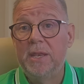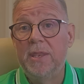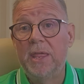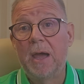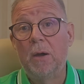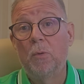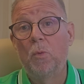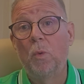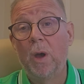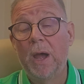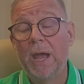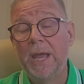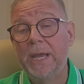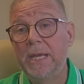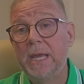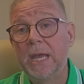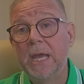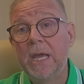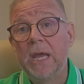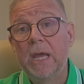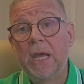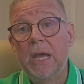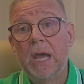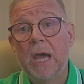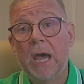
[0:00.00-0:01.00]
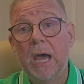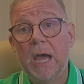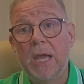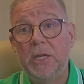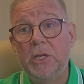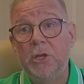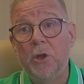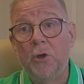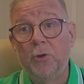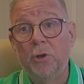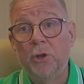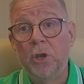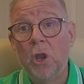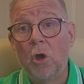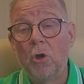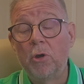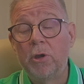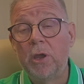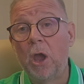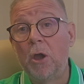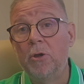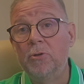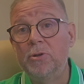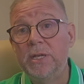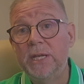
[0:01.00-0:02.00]
That way you're
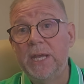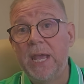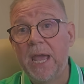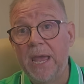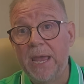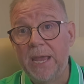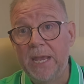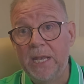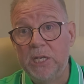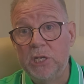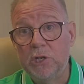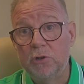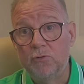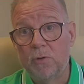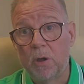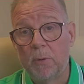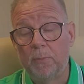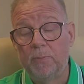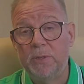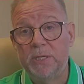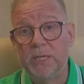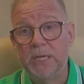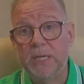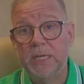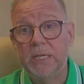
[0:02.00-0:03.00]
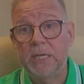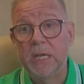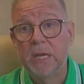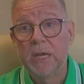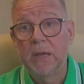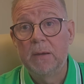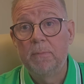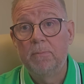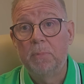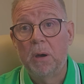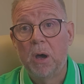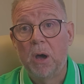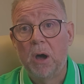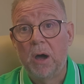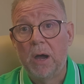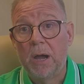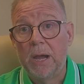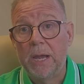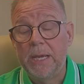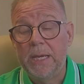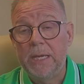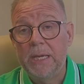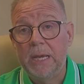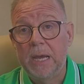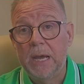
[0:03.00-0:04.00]
not going to get interrupted
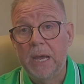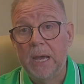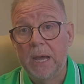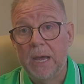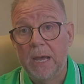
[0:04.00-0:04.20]
by